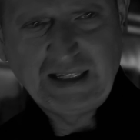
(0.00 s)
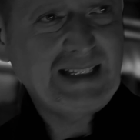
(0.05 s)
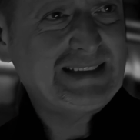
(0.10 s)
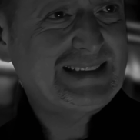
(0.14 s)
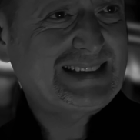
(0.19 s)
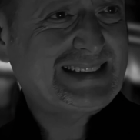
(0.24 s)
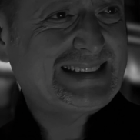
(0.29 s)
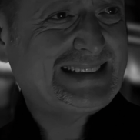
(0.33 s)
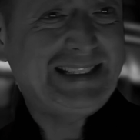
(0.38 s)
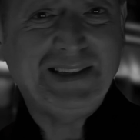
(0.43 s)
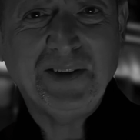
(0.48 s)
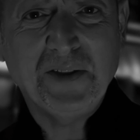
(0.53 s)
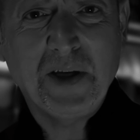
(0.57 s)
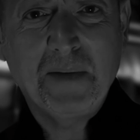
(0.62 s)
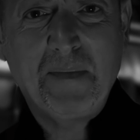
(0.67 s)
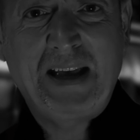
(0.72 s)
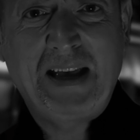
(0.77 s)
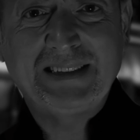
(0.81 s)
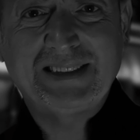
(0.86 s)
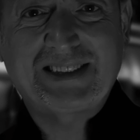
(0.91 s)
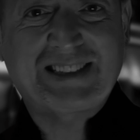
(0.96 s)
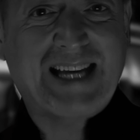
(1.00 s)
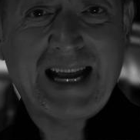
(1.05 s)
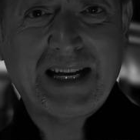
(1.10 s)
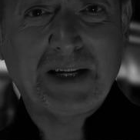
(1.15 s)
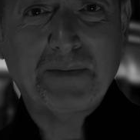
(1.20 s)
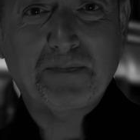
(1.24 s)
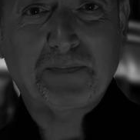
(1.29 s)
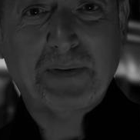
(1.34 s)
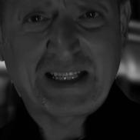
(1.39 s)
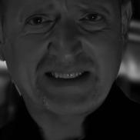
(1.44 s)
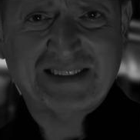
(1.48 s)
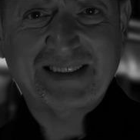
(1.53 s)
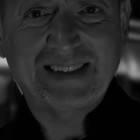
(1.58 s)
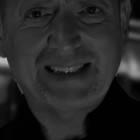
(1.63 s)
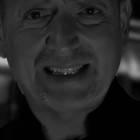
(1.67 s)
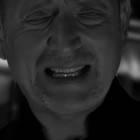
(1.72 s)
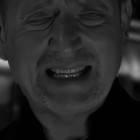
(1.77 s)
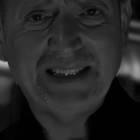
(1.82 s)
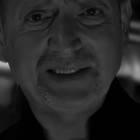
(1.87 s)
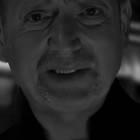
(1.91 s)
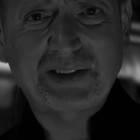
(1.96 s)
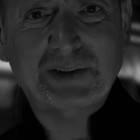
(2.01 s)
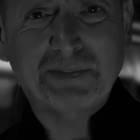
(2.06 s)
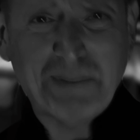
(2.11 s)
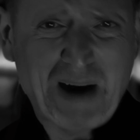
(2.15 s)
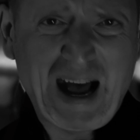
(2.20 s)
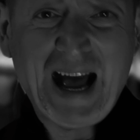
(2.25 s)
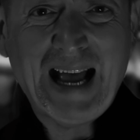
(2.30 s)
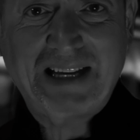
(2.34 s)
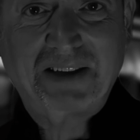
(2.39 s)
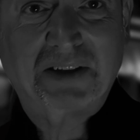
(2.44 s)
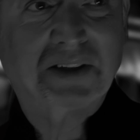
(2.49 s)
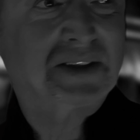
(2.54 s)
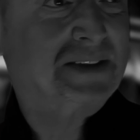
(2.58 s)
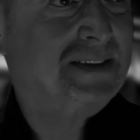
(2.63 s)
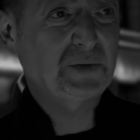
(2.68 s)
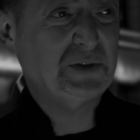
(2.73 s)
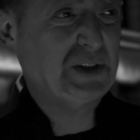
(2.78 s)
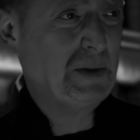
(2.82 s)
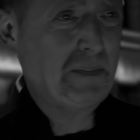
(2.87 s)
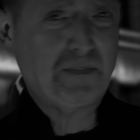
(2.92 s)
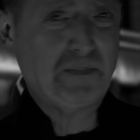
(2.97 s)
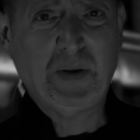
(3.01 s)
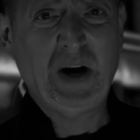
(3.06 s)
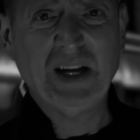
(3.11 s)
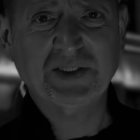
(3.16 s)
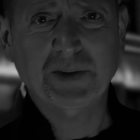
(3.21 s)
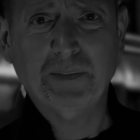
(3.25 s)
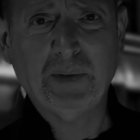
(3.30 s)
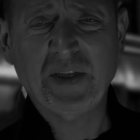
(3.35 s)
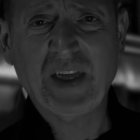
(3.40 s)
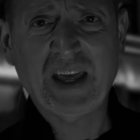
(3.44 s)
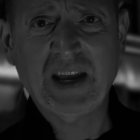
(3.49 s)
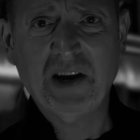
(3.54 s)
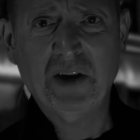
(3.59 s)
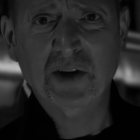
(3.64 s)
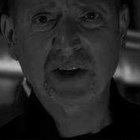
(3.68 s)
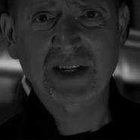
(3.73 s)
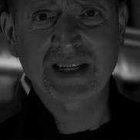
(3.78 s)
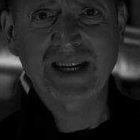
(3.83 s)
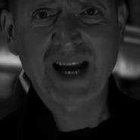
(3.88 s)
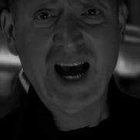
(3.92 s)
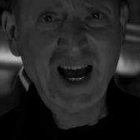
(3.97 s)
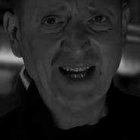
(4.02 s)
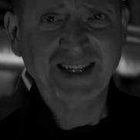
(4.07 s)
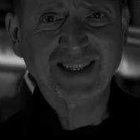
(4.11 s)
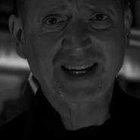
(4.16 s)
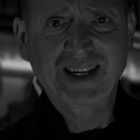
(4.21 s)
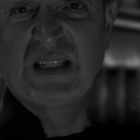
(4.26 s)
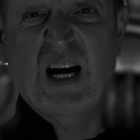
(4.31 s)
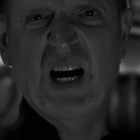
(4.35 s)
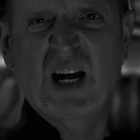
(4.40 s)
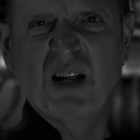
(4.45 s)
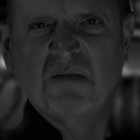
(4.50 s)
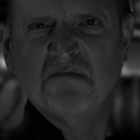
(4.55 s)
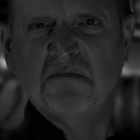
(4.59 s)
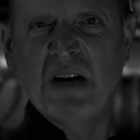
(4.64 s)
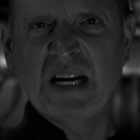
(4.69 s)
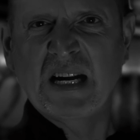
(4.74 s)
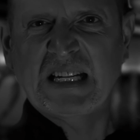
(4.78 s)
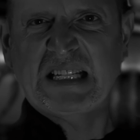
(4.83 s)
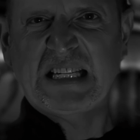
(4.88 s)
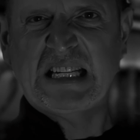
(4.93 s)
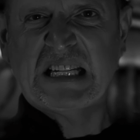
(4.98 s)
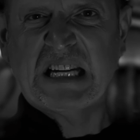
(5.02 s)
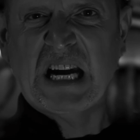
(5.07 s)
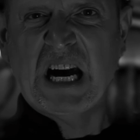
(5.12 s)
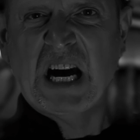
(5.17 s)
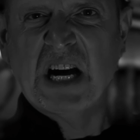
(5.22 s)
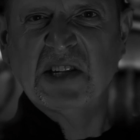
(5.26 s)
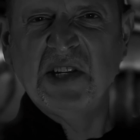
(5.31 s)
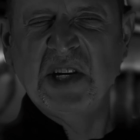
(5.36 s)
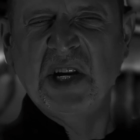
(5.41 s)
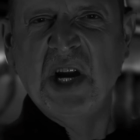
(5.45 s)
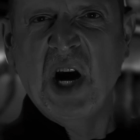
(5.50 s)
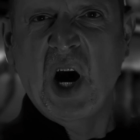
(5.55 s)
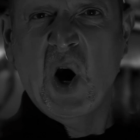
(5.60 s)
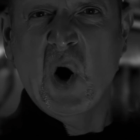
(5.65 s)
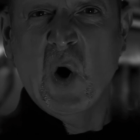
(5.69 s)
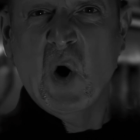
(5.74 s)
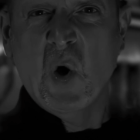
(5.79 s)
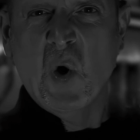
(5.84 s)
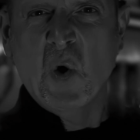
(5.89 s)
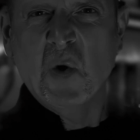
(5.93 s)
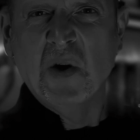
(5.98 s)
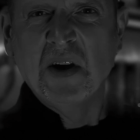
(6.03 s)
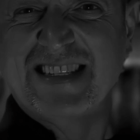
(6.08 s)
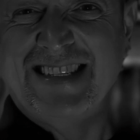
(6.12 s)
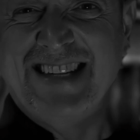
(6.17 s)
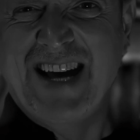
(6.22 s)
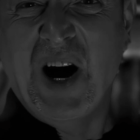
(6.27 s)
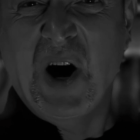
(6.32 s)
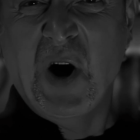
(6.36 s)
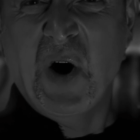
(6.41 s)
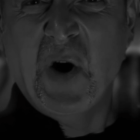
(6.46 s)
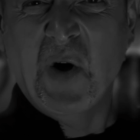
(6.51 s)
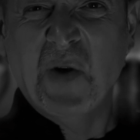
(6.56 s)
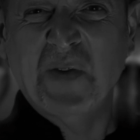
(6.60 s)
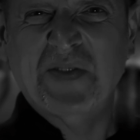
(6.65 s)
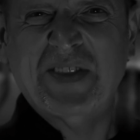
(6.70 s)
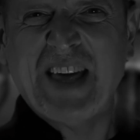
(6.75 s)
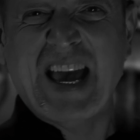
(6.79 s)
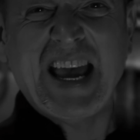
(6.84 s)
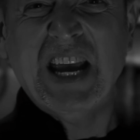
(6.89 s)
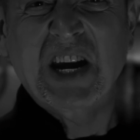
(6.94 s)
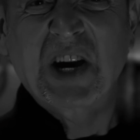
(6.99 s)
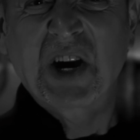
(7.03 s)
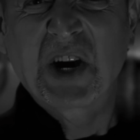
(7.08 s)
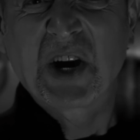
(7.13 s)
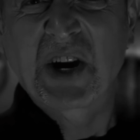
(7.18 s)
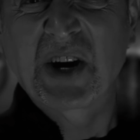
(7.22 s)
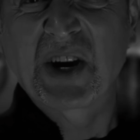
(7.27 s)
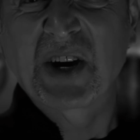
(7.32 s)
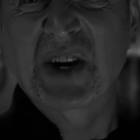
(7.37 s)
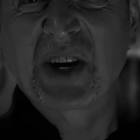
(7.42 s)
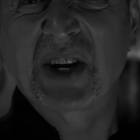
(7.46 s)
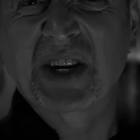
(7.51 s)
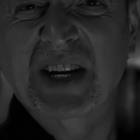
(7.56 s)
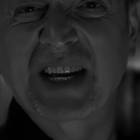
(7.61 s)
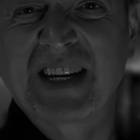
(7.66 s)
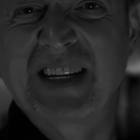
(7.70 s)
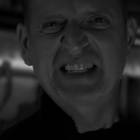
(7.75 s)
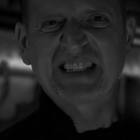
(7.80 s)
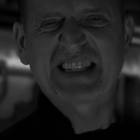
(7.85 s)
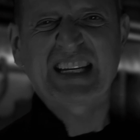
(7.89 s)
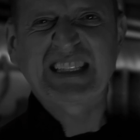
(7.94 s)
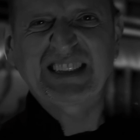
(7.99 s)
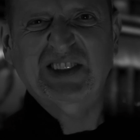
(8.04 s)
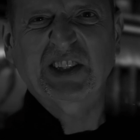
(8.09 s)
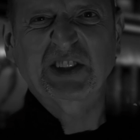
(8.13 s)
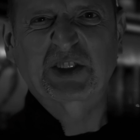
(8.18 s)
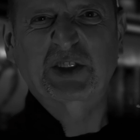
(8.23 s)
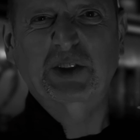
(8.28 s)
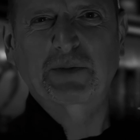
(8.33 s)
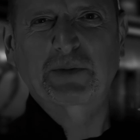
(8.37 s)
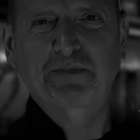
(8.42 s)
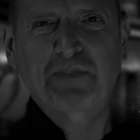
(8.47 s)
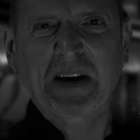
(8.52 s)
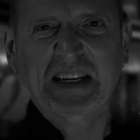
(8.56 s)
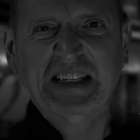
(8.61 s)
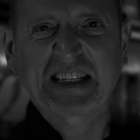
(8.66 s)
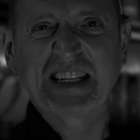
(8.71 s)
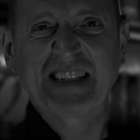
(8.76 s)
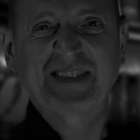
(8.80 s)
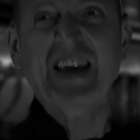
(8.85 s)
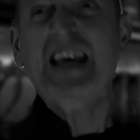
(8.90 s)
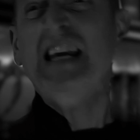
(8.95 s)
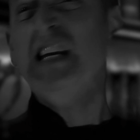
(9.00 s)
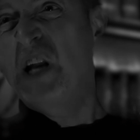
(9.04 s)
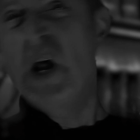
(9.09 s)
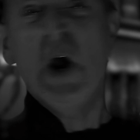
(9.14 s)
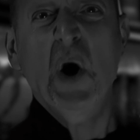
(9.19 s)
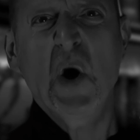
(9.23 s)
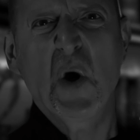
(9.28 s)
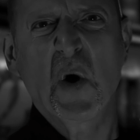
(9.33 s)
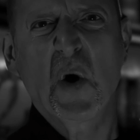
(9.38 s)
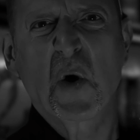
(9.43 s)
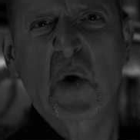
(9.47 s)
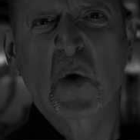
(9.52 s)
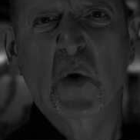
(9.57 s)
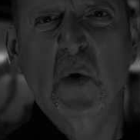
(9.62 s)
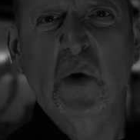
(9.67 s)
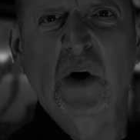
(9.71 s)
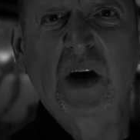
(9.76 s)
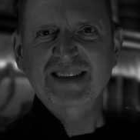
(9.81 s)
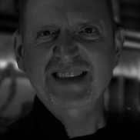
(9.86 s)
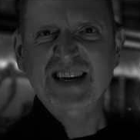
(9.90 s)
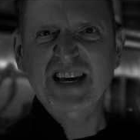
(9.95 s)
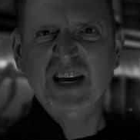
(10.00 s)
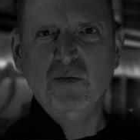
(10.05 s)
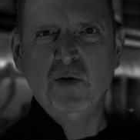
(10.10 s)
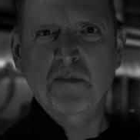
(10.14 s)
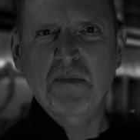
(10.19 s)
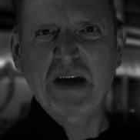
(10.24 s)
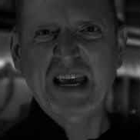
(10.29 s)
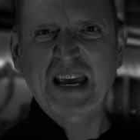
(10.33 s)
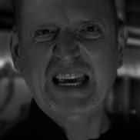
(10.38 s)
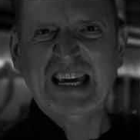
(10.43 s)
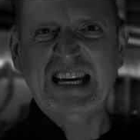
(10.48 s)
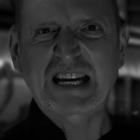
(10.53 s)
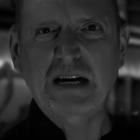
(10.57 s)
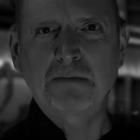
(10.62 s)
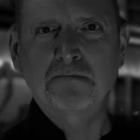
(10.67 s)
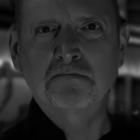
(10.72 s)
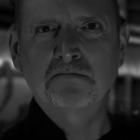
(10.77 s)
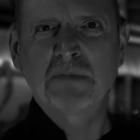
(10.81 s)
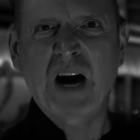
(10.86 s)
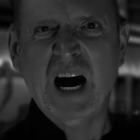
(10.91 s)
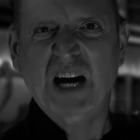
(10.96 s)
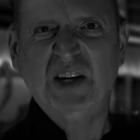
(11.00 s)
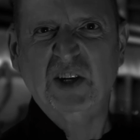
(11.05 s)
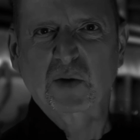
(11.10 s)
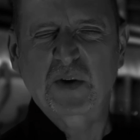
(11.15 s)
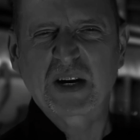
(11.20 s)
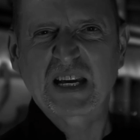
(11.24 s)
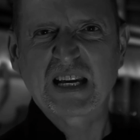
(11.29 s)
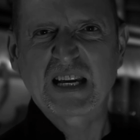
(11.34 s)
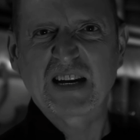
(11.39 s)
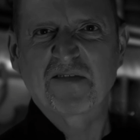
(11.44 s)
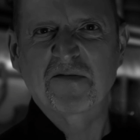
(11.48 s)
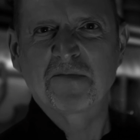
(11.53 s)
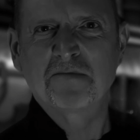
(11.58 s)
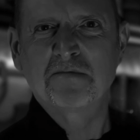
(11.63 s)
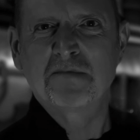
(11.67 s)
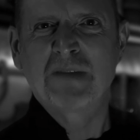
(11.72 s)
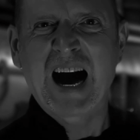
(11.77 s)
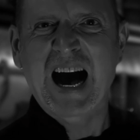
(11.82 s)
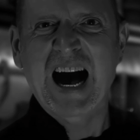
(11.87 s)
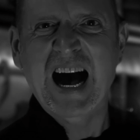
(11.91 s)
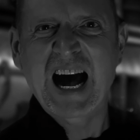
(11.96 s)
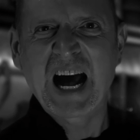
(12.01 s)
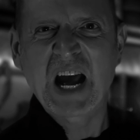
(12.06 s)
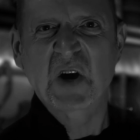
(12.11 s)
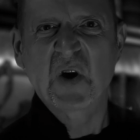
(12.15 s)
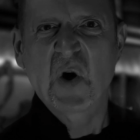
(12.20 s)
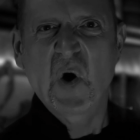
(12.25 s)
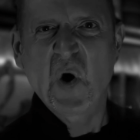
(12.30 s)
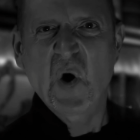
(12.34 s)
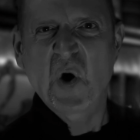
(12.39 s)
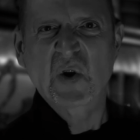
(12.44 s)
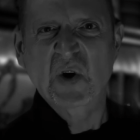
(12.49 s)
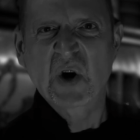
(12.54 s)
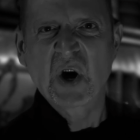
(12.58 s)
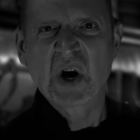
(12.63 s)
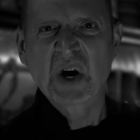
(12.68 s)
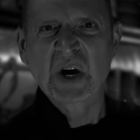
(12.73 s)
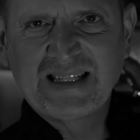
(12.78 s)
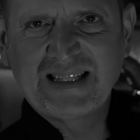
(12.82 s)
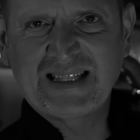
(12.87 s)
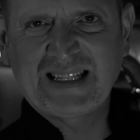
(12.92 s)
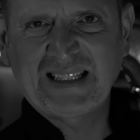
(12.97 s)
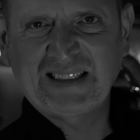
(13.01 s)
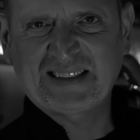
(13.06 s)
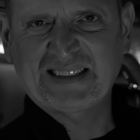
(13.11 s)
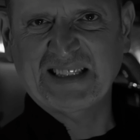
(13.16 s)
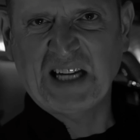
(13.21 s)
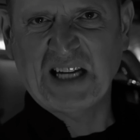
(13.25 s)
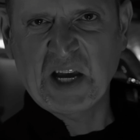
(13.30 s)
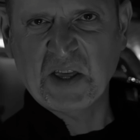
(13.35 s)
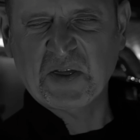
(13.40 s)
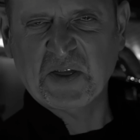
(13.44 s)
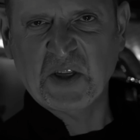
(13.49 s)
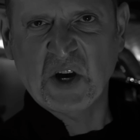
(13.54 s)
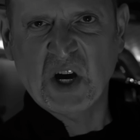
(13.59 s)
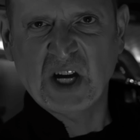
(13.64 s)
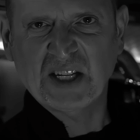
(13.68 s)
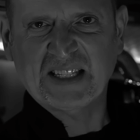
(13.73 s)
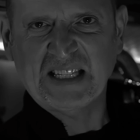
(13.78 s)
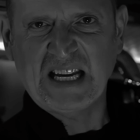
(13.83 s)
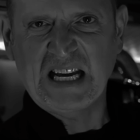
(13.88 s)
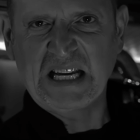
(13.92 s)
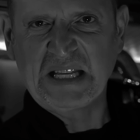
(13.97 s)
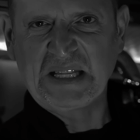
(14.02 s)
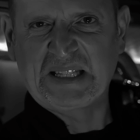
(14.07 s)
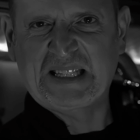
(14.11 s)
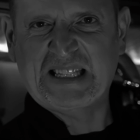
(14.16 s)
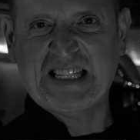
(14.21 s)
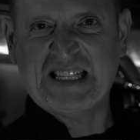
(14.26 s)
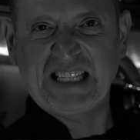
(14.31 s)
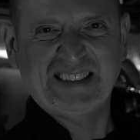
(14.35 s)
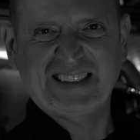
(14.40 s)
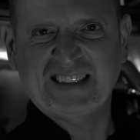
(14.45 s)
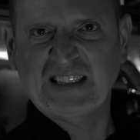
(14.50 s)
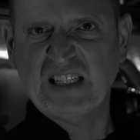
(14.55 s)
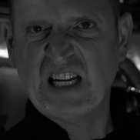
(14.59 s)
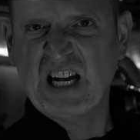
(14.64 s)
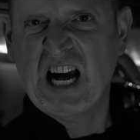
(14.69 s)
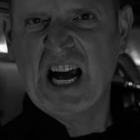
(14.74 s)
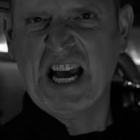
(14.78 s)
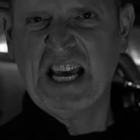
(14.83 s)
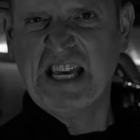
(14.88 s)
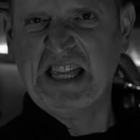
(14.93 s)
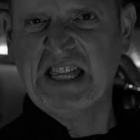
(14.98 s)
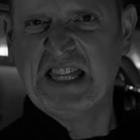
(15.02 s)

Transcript: and still the men chatted pleasantly and smiled. Was it possible they heard not? Almighty God, no. No, they heard. They suspected, they knew. They were making a mockery of my horror. This I thought, and this I